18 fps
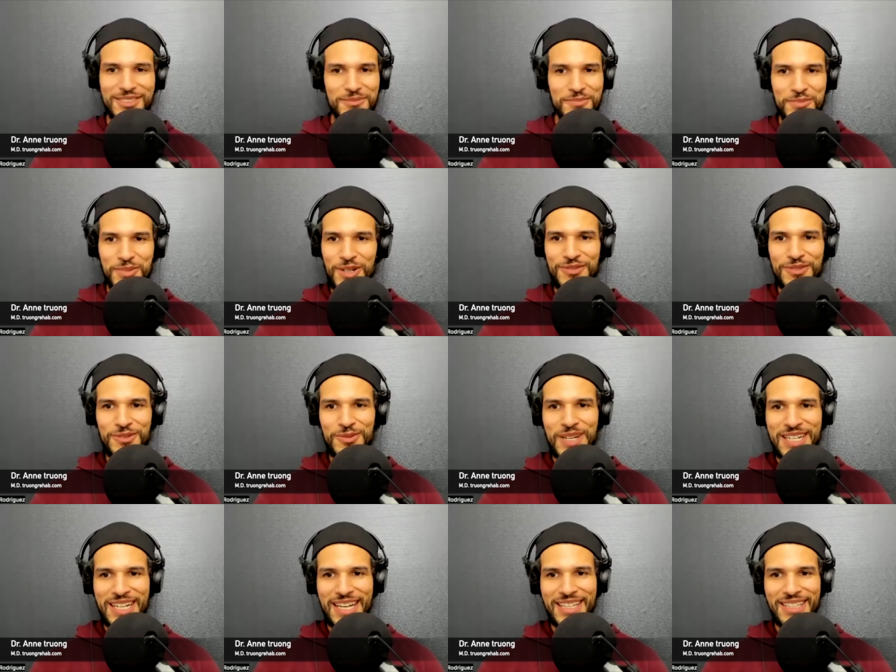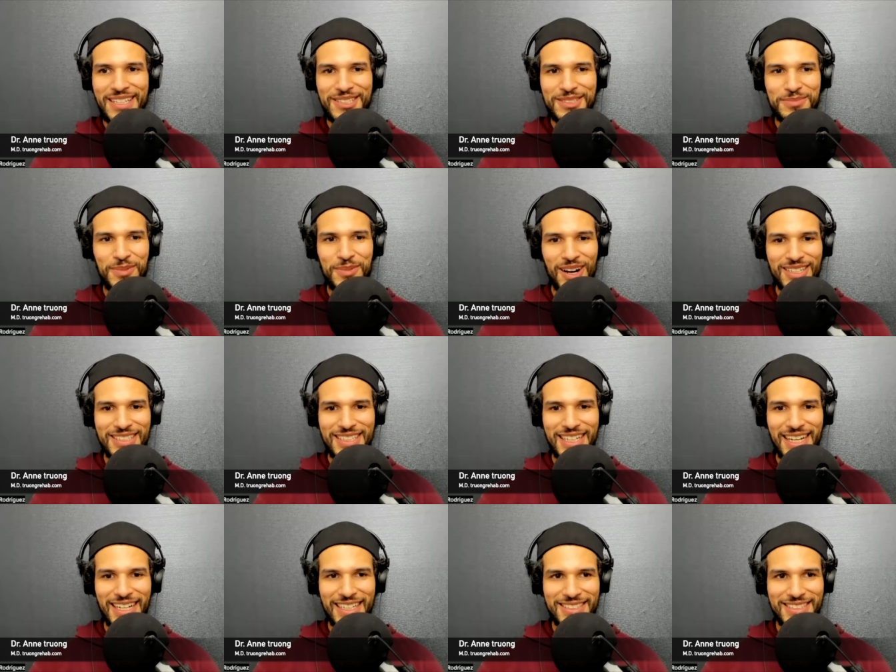a perfect way to end this
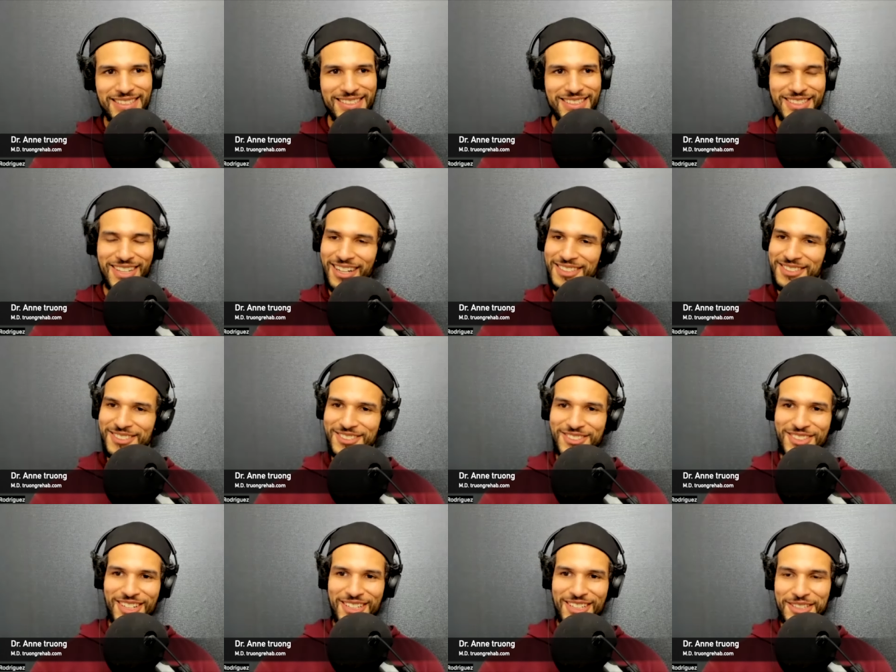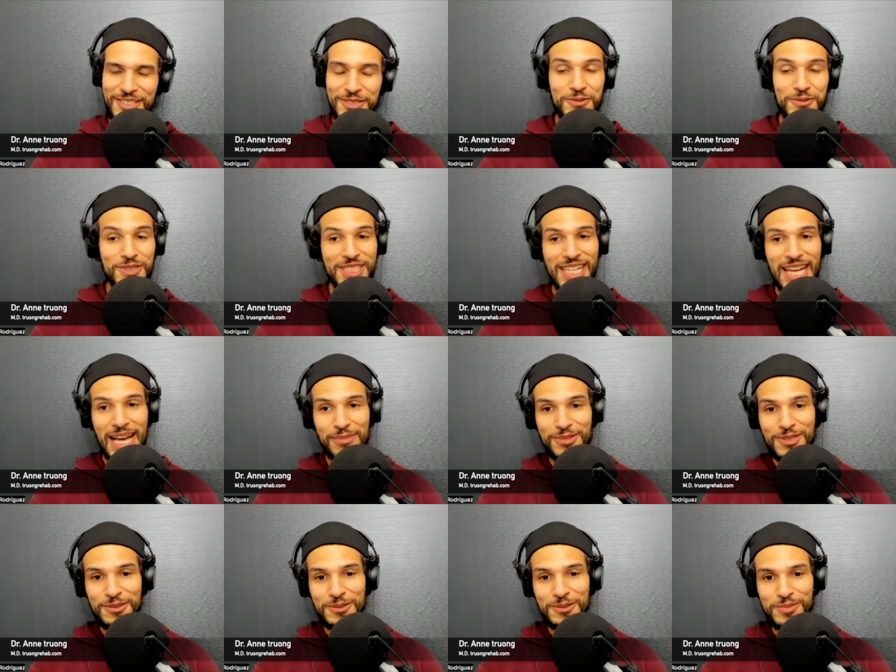podcast. Dr. Truong, this was an
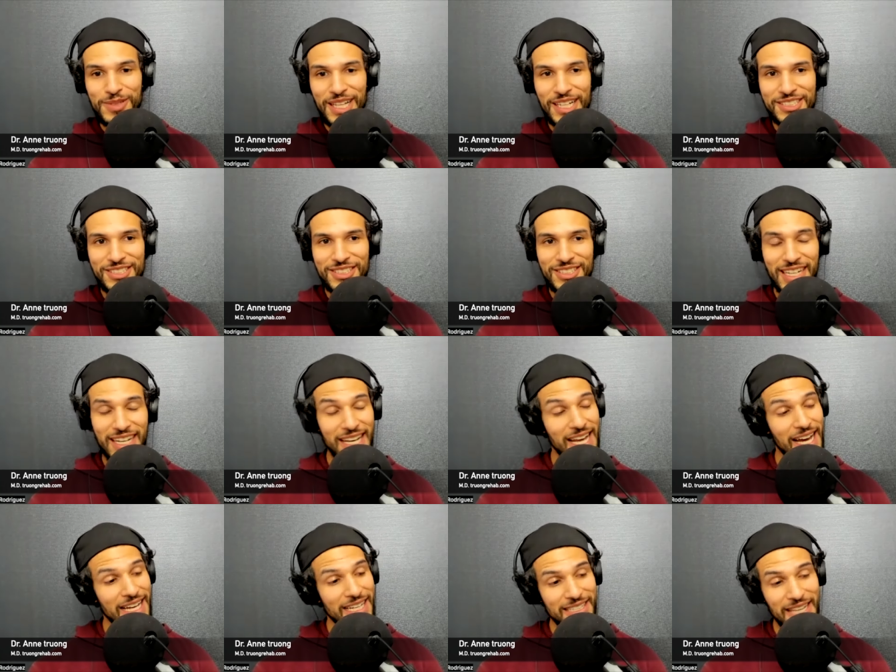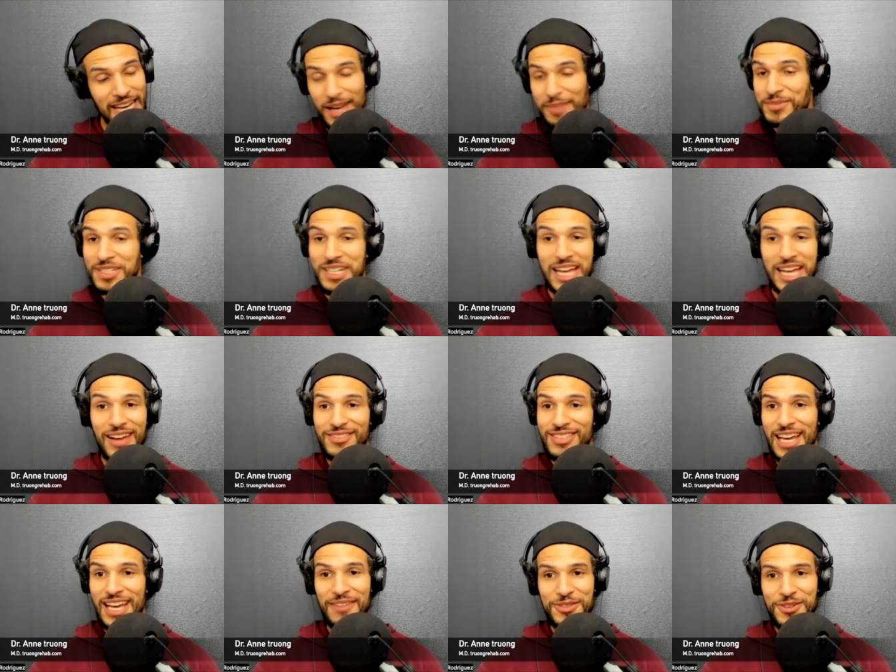absolute pleasure. And I am going to have
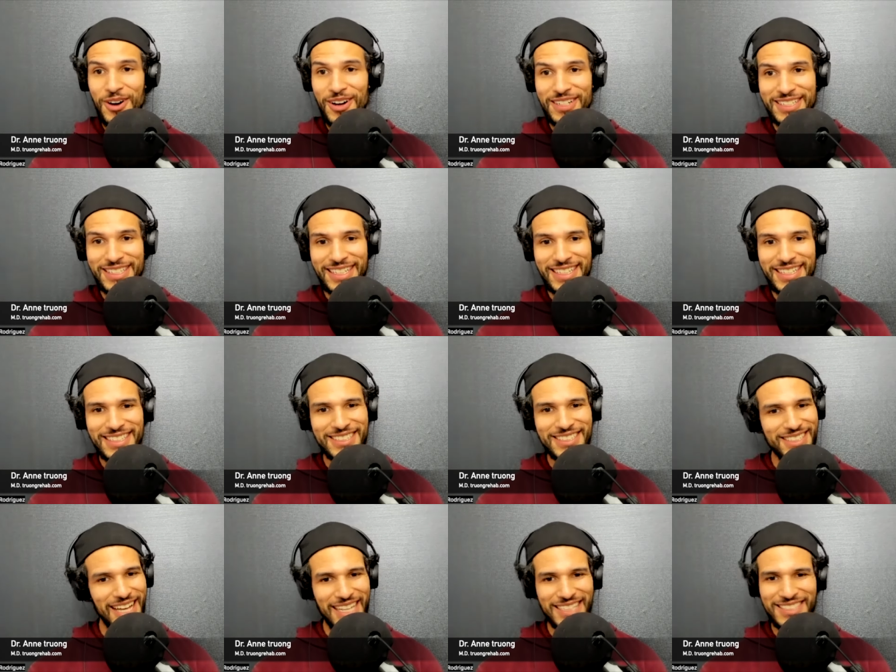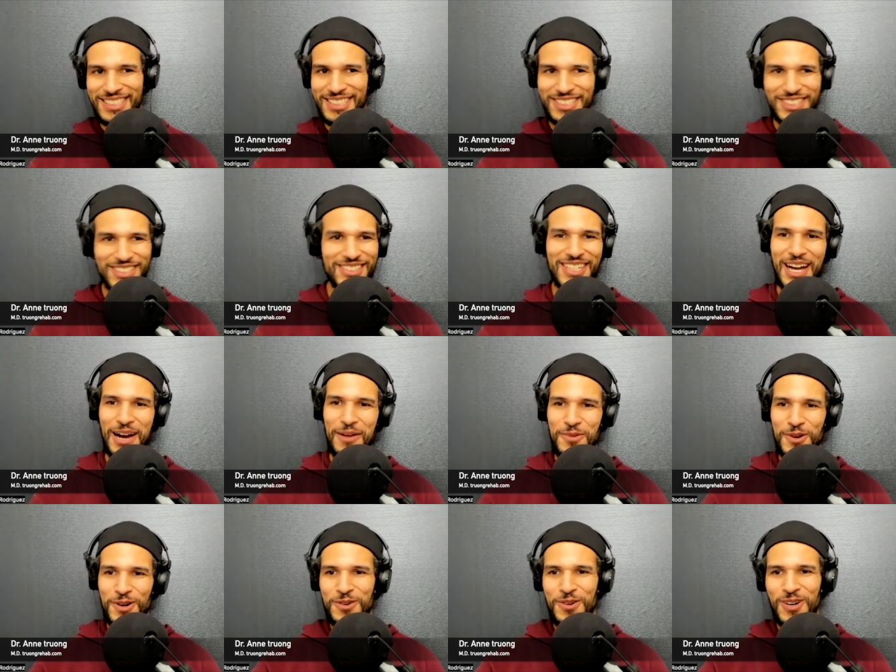to have you on again because I still got
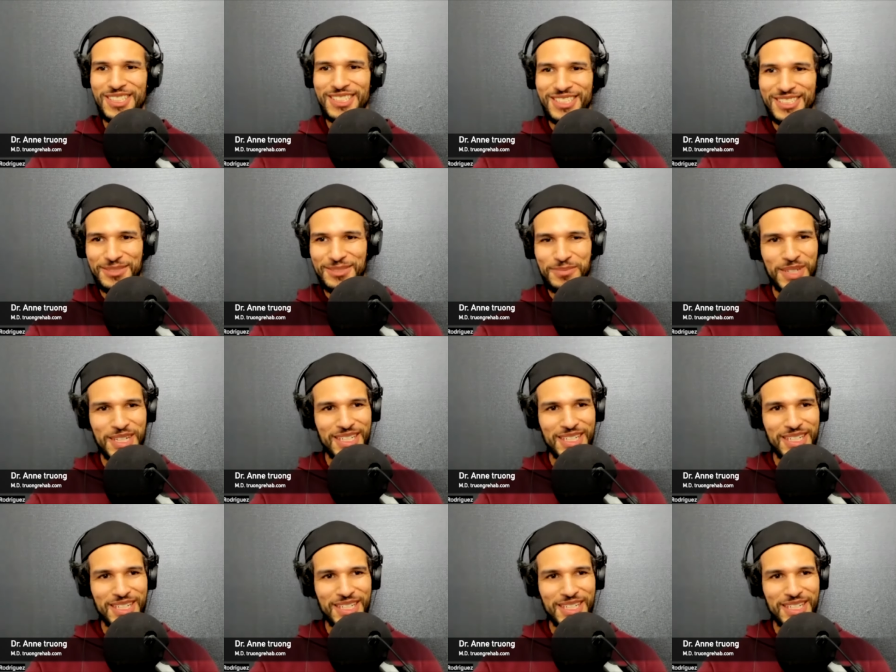more questions, but